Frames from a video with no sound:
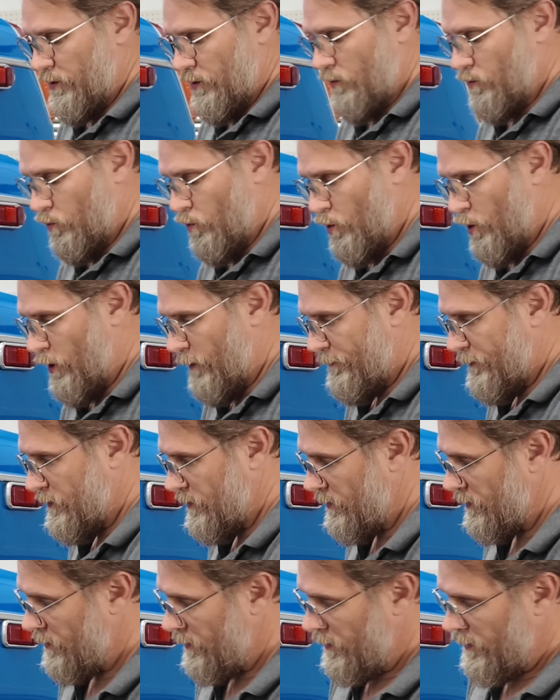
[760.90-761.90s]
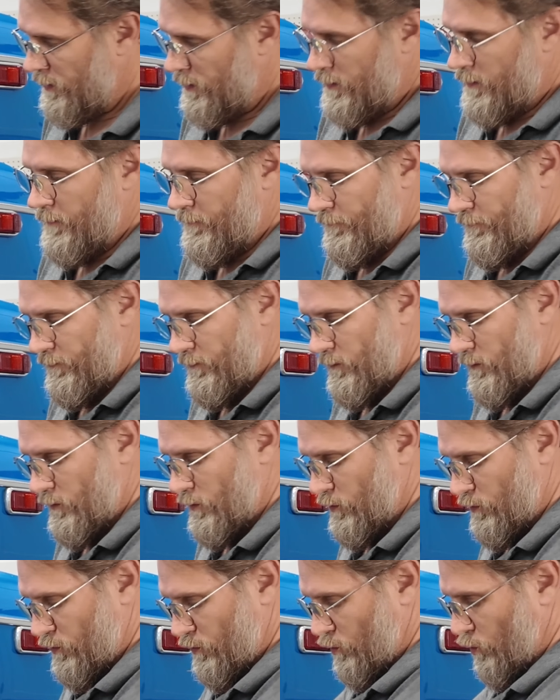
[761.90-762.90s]
they're warped,
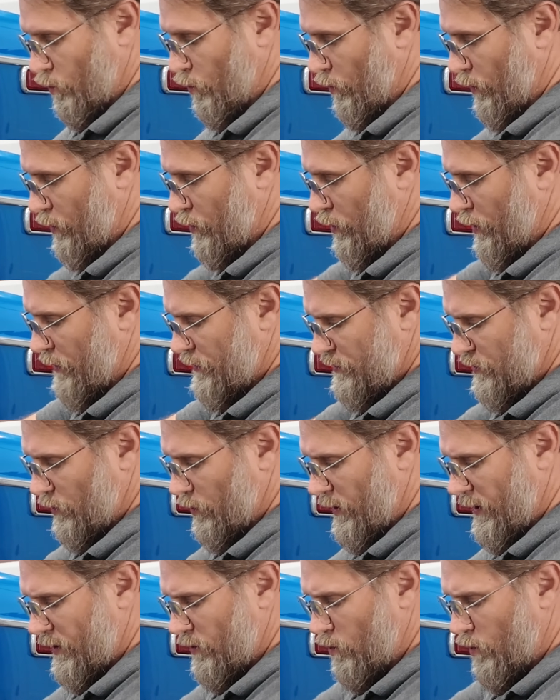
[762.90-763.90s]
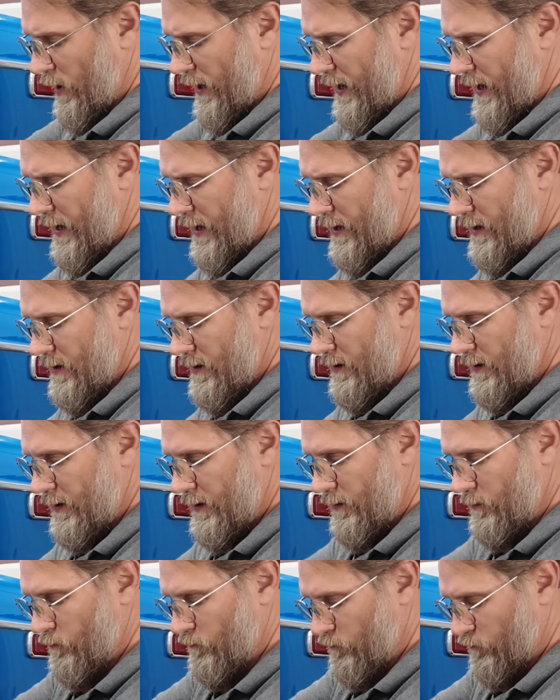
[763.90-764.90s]
across the one way
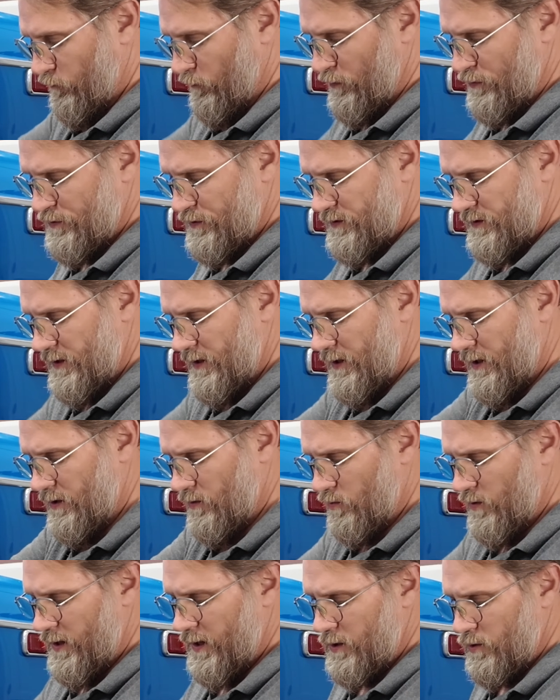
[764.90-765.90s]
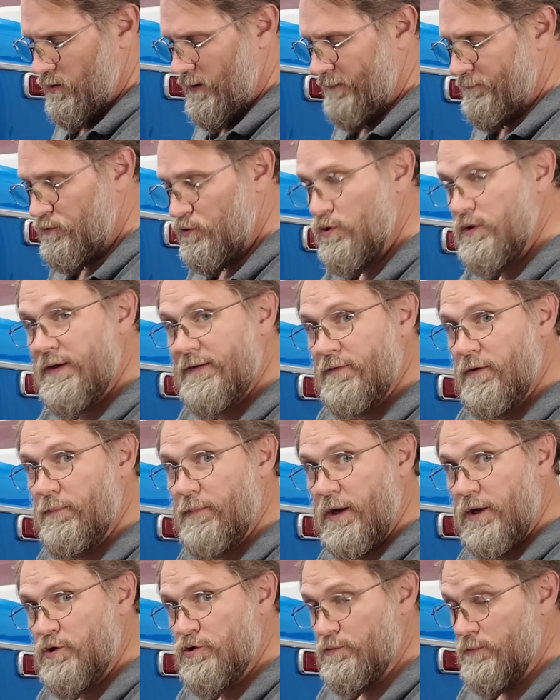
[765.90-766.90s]
and versus another way, you'll have 2 different
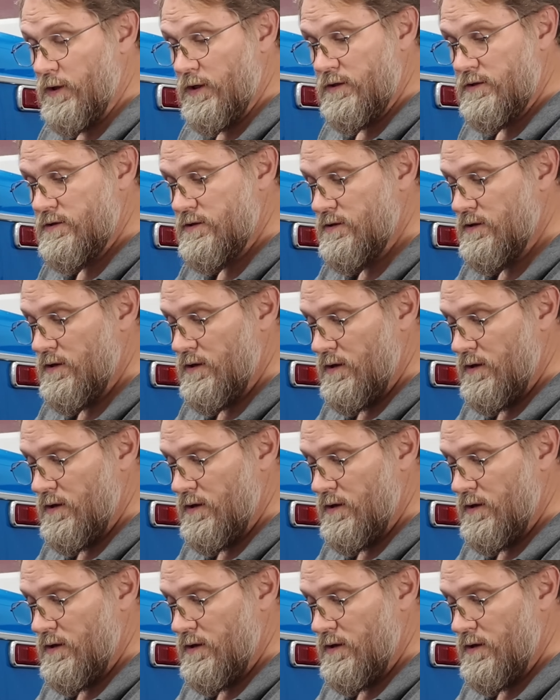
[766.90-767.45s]
measurements